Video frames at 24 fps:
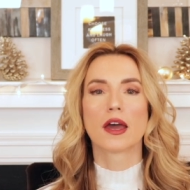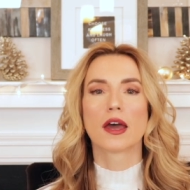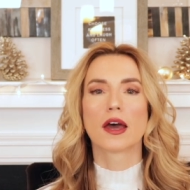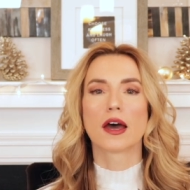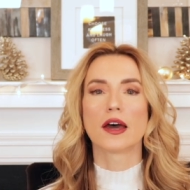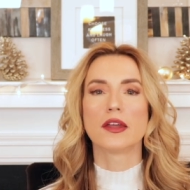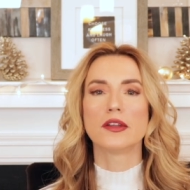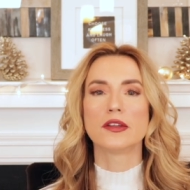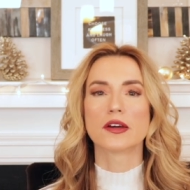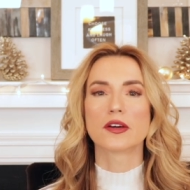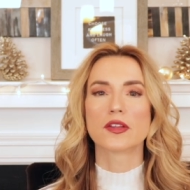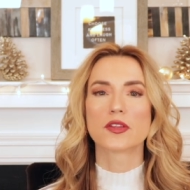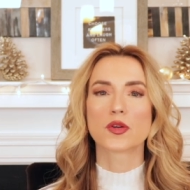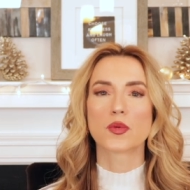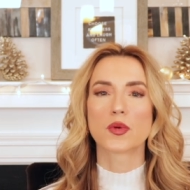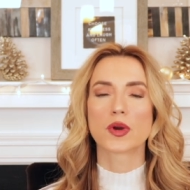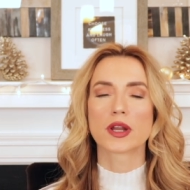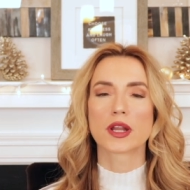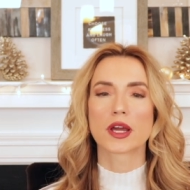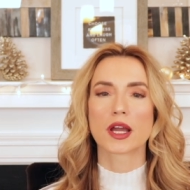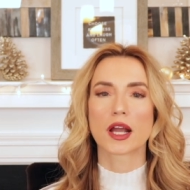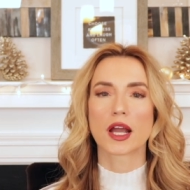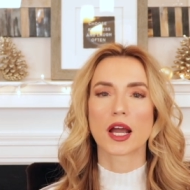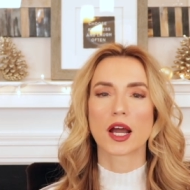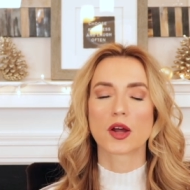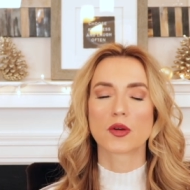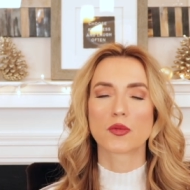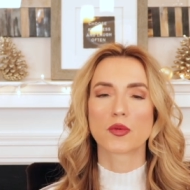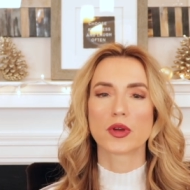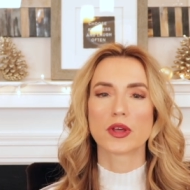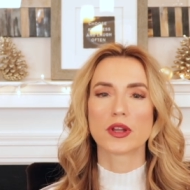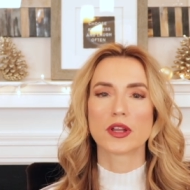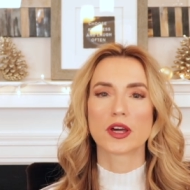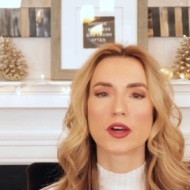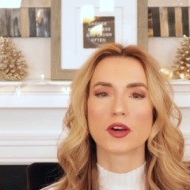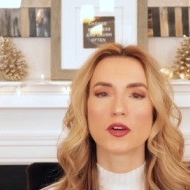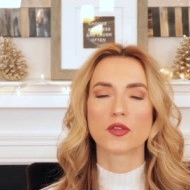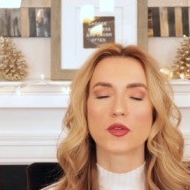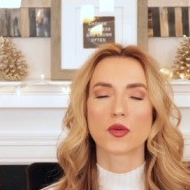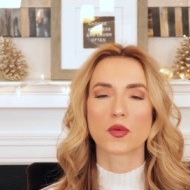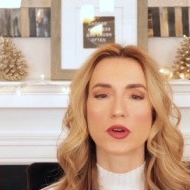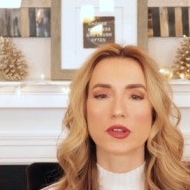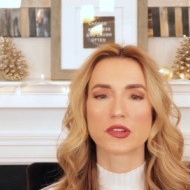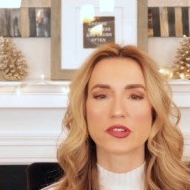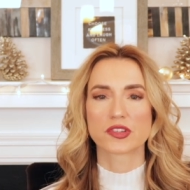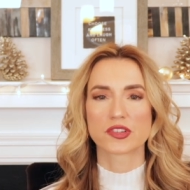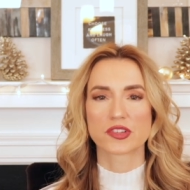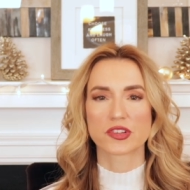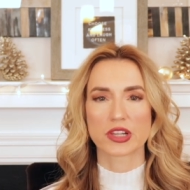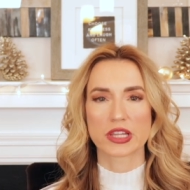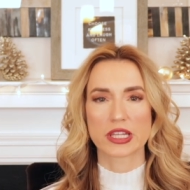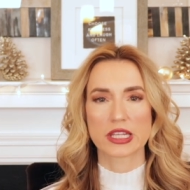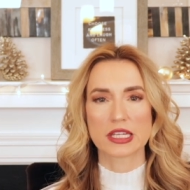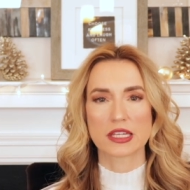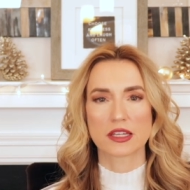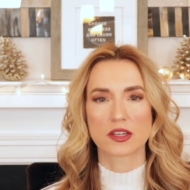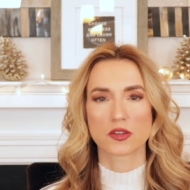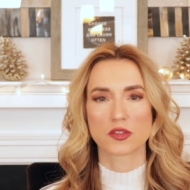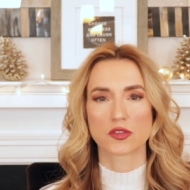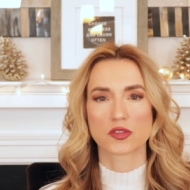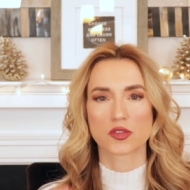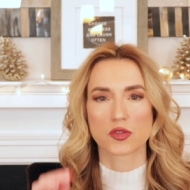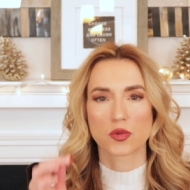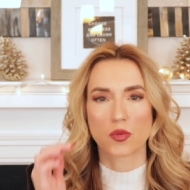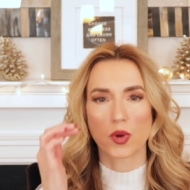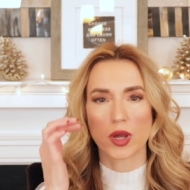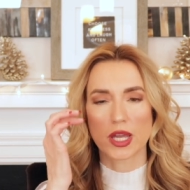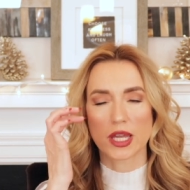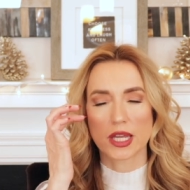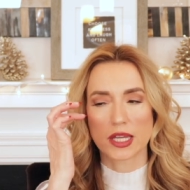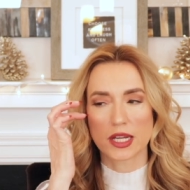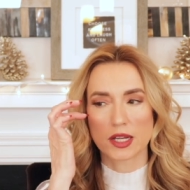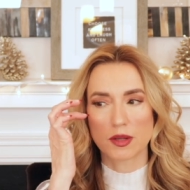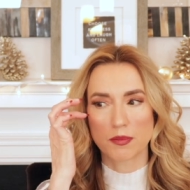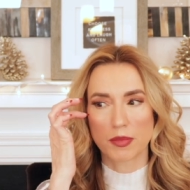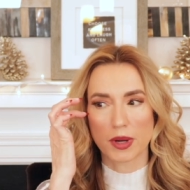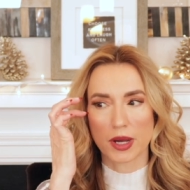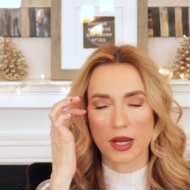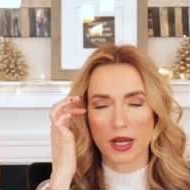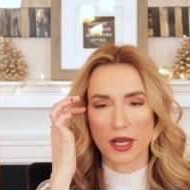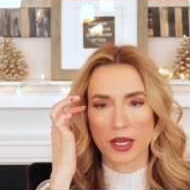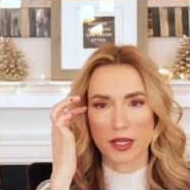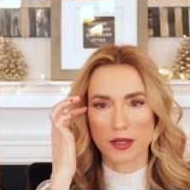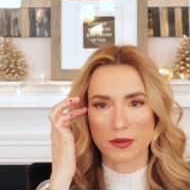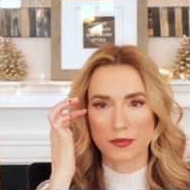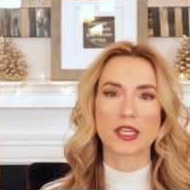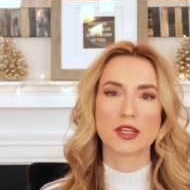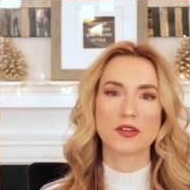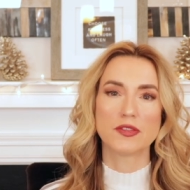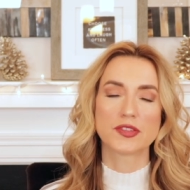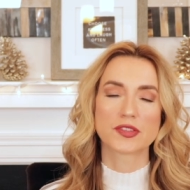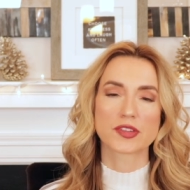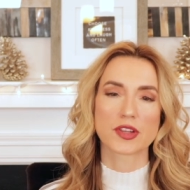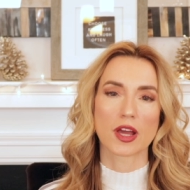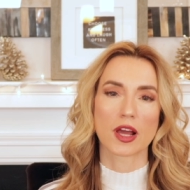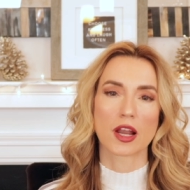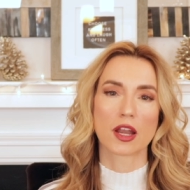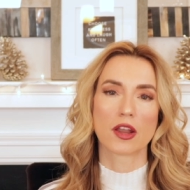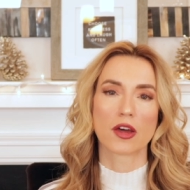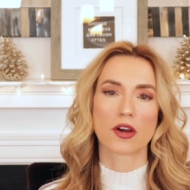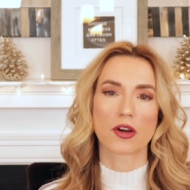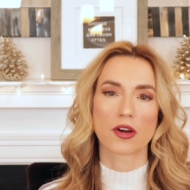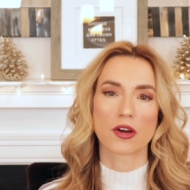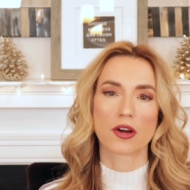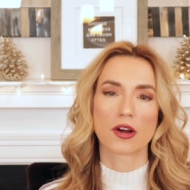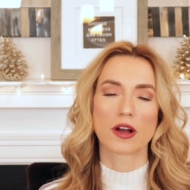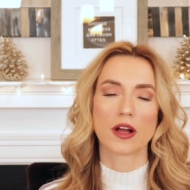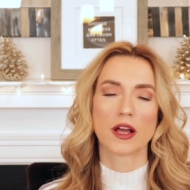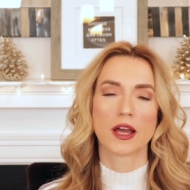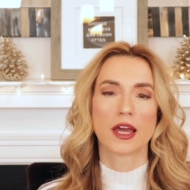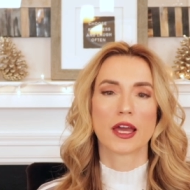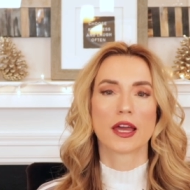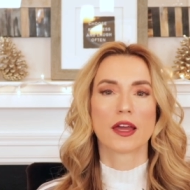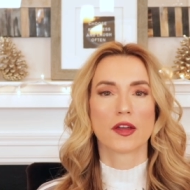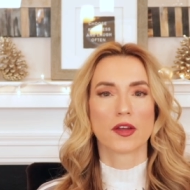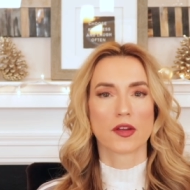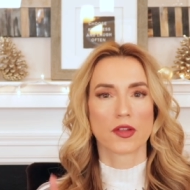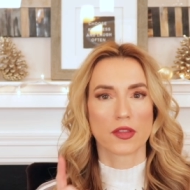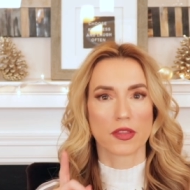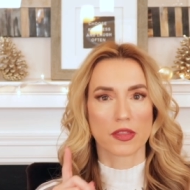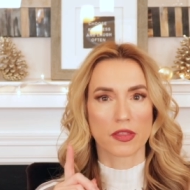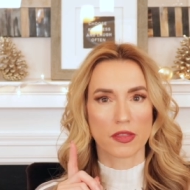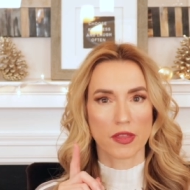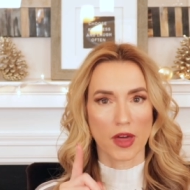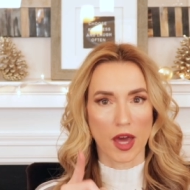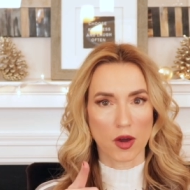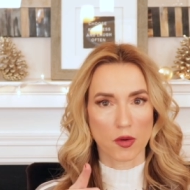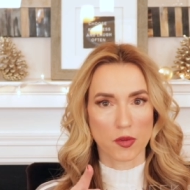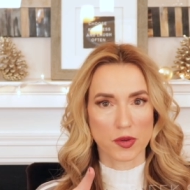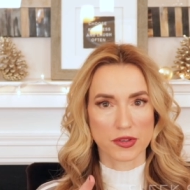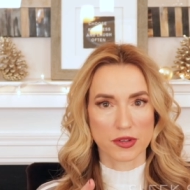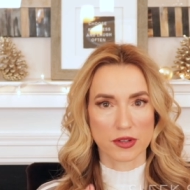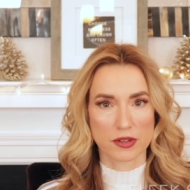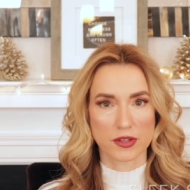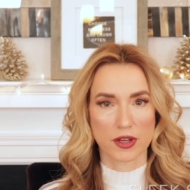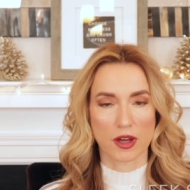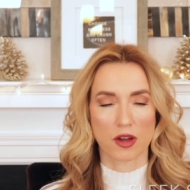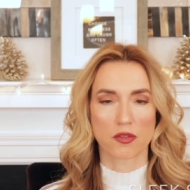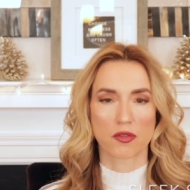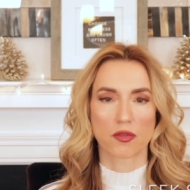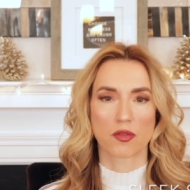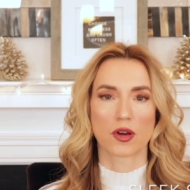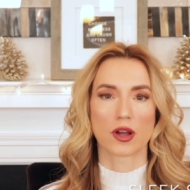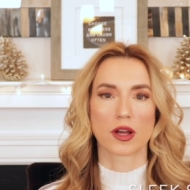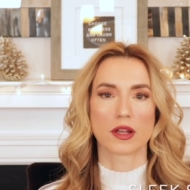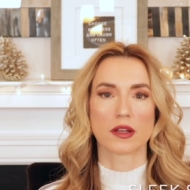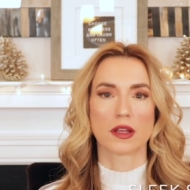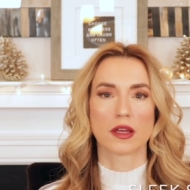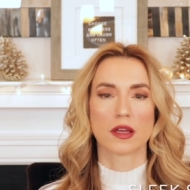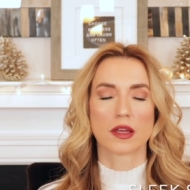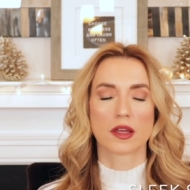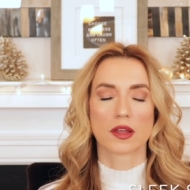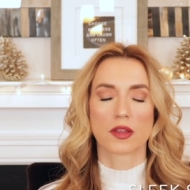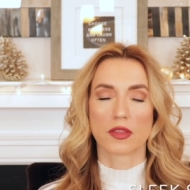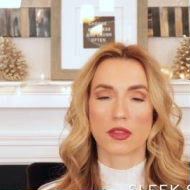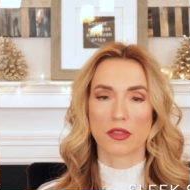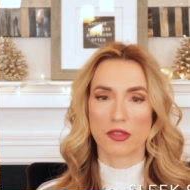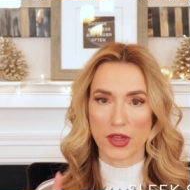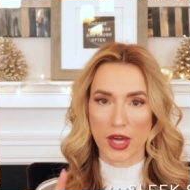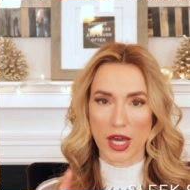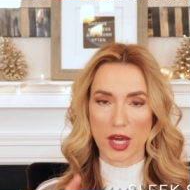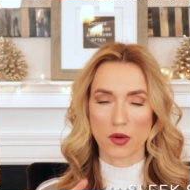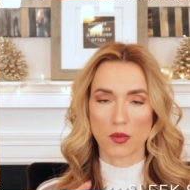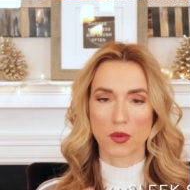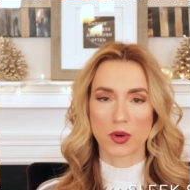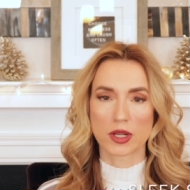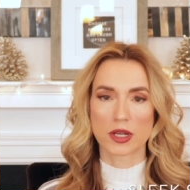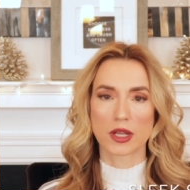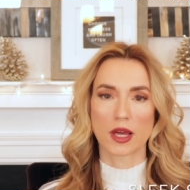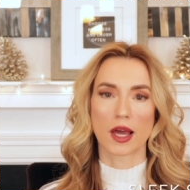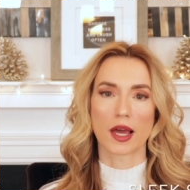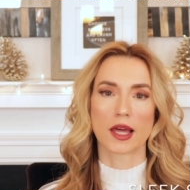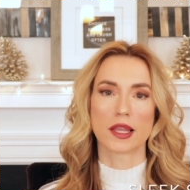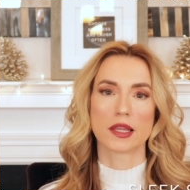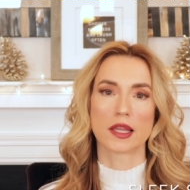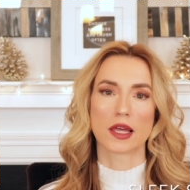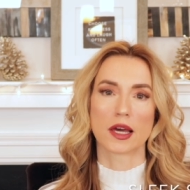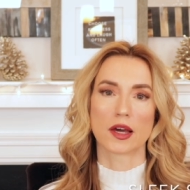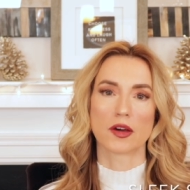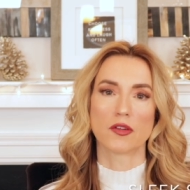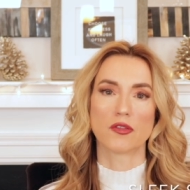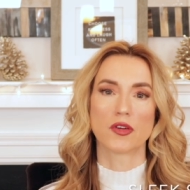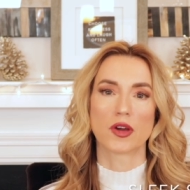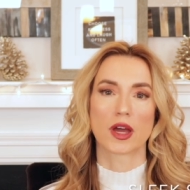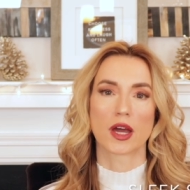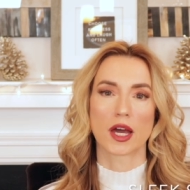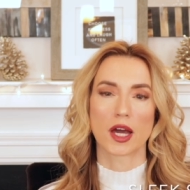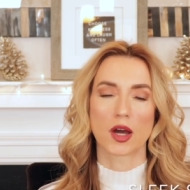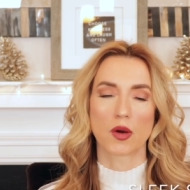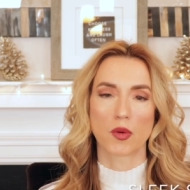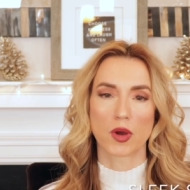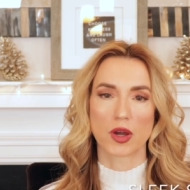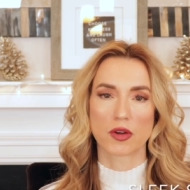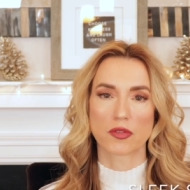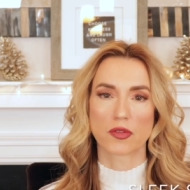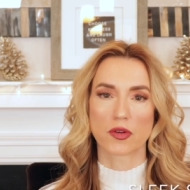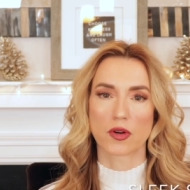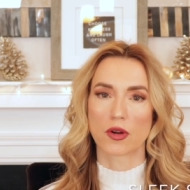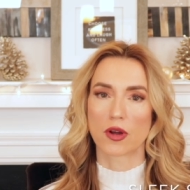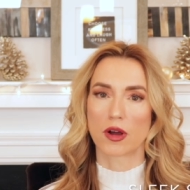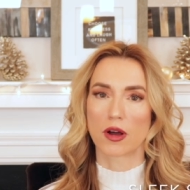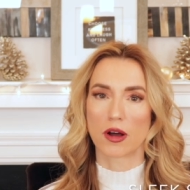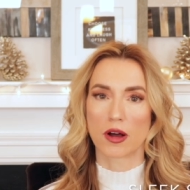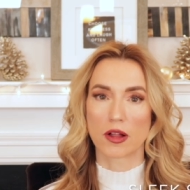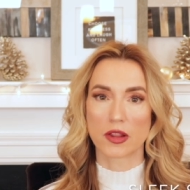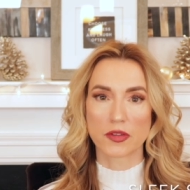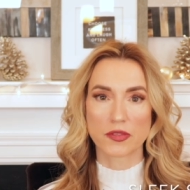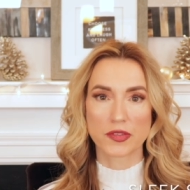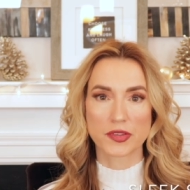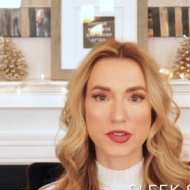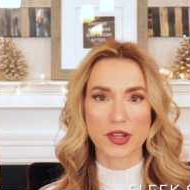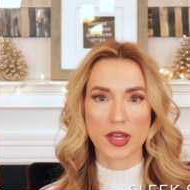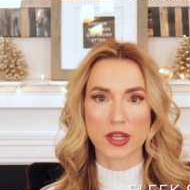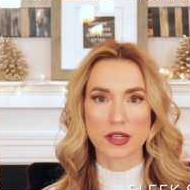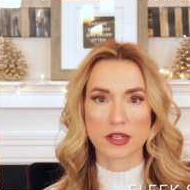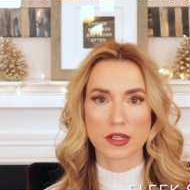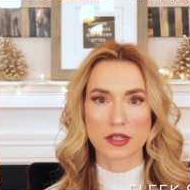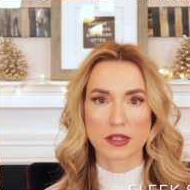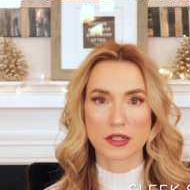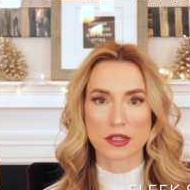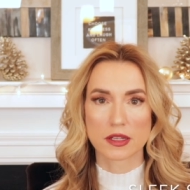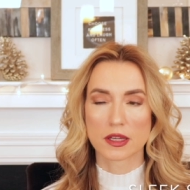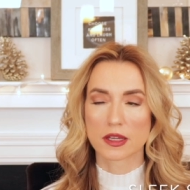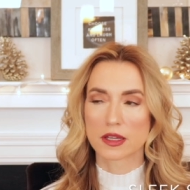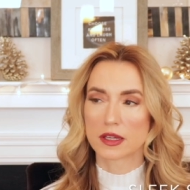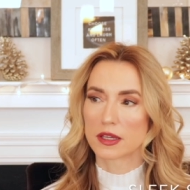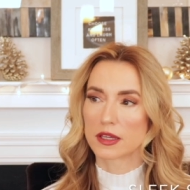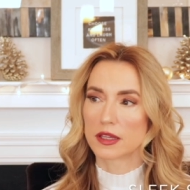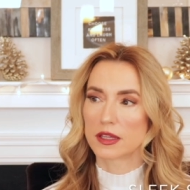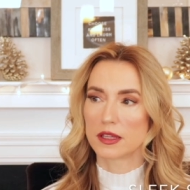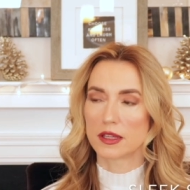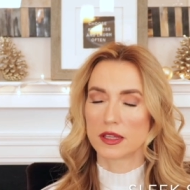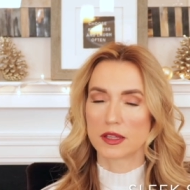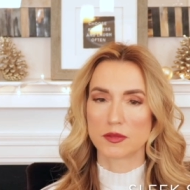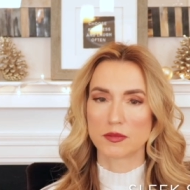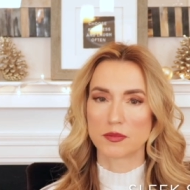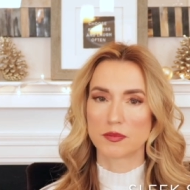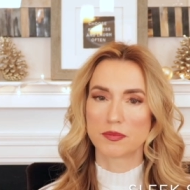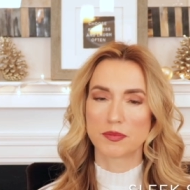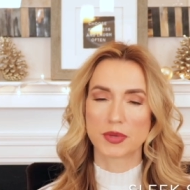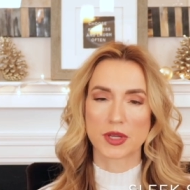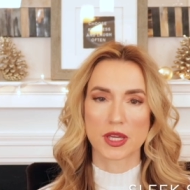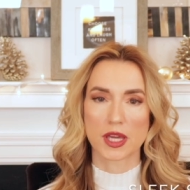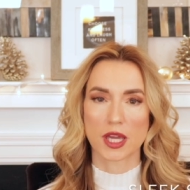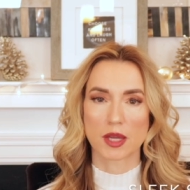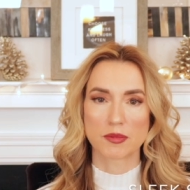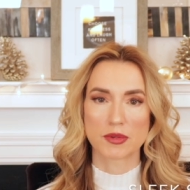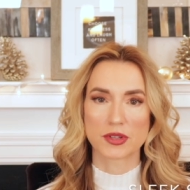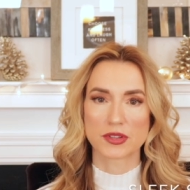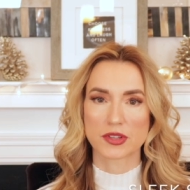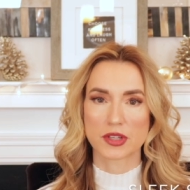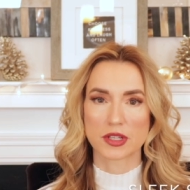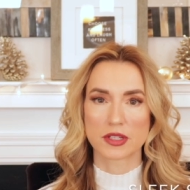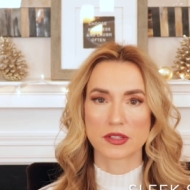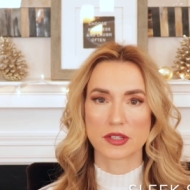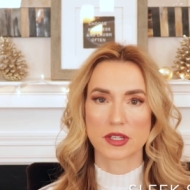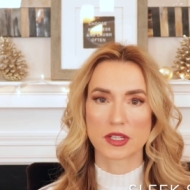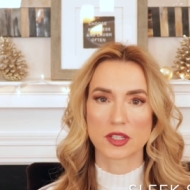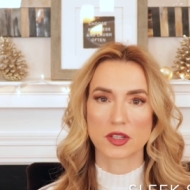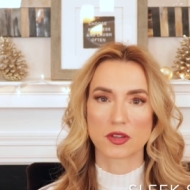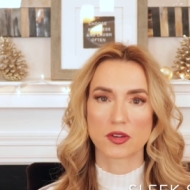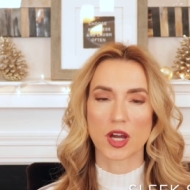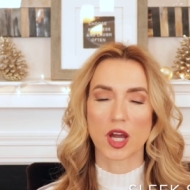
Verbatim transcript: Another one I got rid of was Sleek Suede by Yves Saint Laurent. That was a tough one. That one I love. However, all of a sudden, it became discontinued.